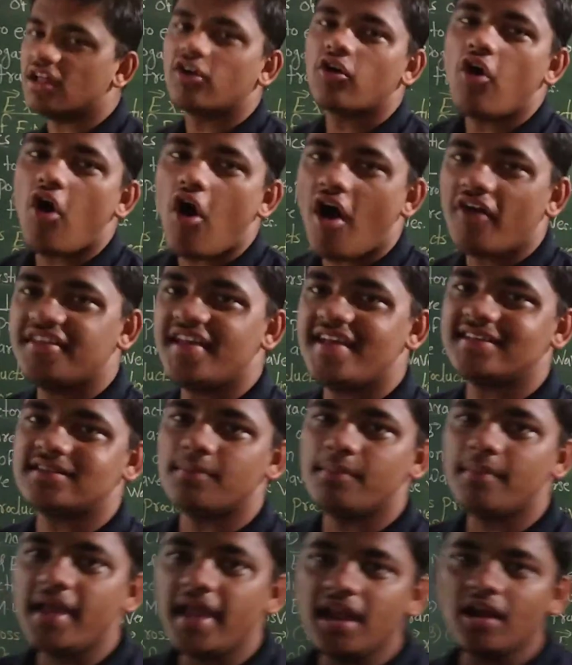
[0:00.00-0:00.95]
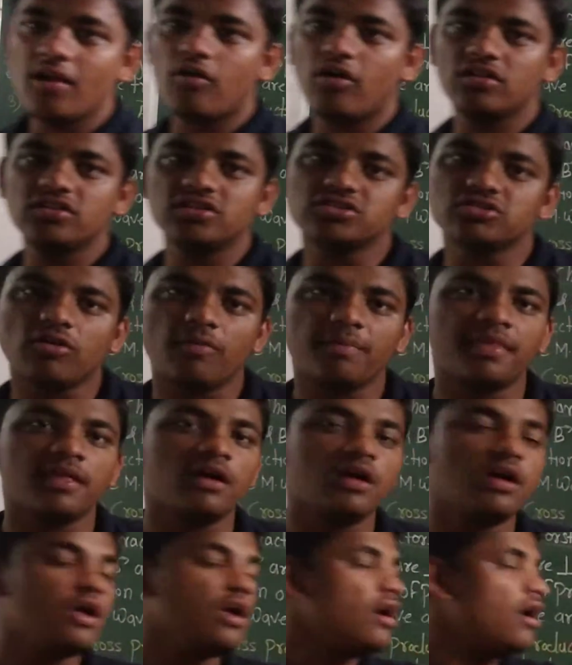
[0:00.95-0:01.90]
The main causes of
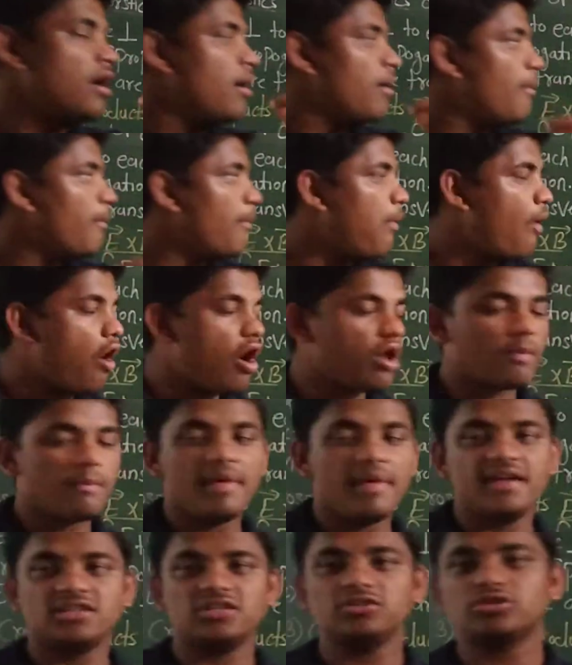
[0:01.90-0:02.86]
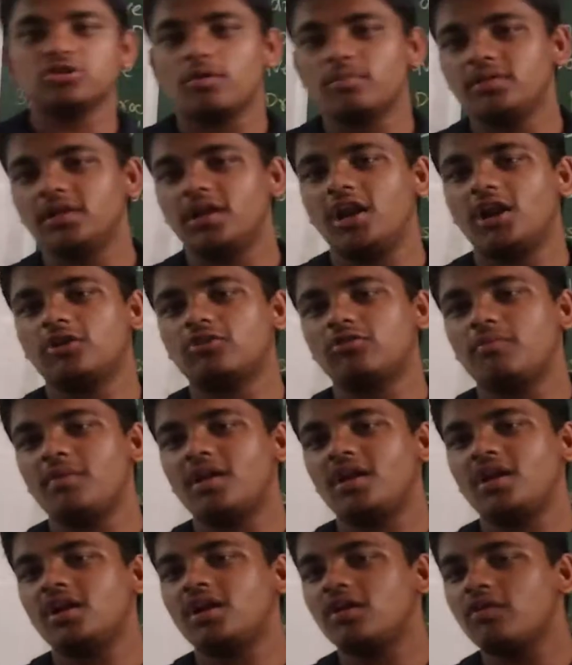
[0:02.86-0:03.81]
the formations of the
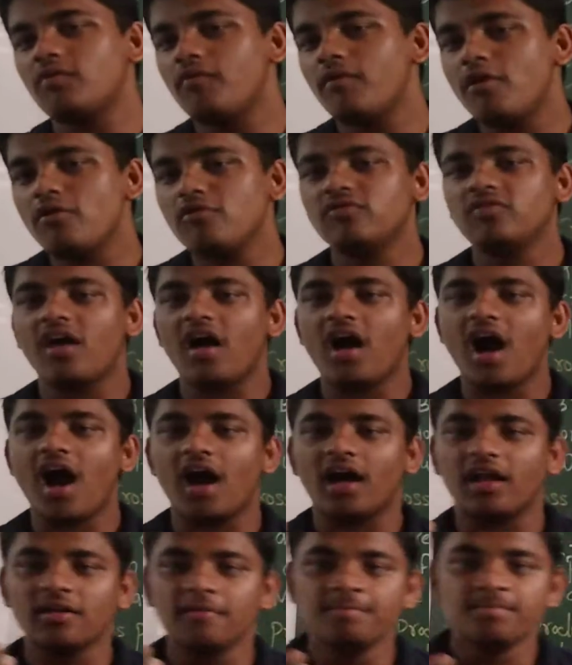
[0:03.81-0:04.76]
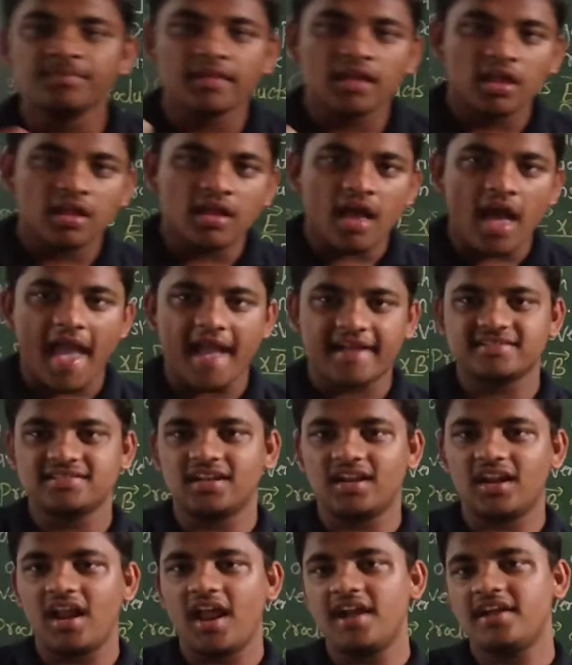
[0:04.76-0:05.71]
electromagnetic waves are
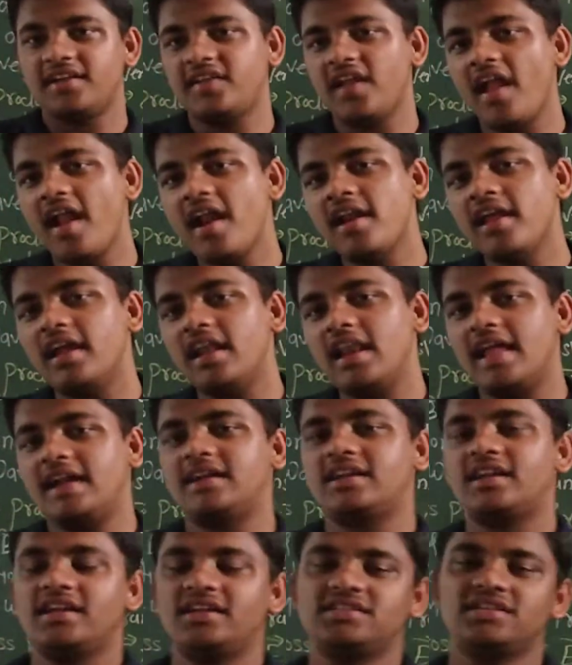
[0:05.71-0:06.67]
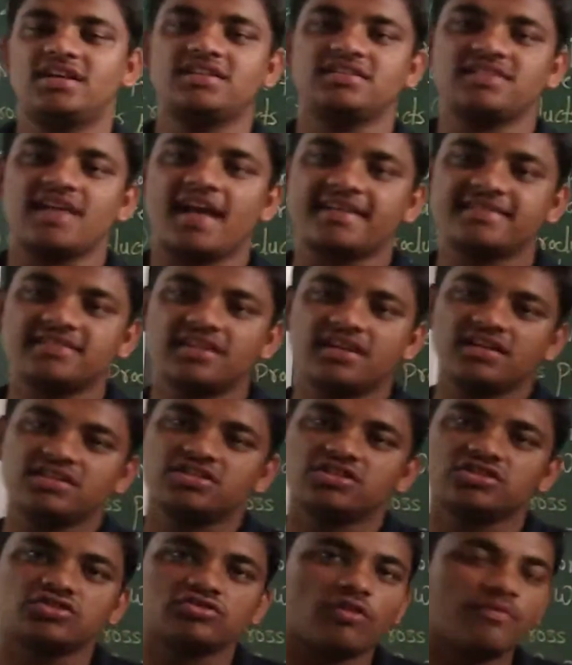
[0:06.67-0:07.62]
accelerated electric charges,
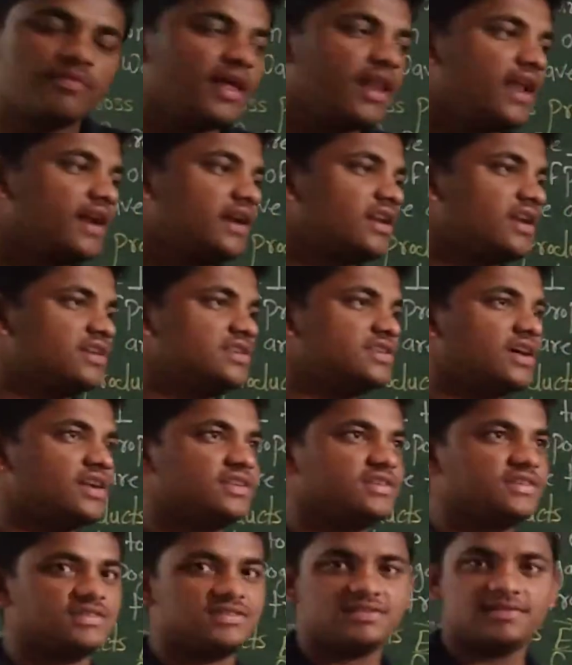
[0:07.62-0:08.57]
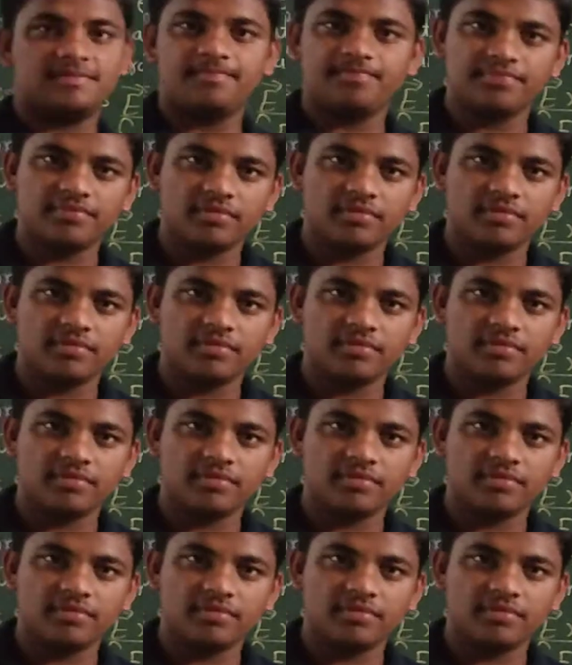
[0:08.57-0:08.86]
accelerations of the electric charges.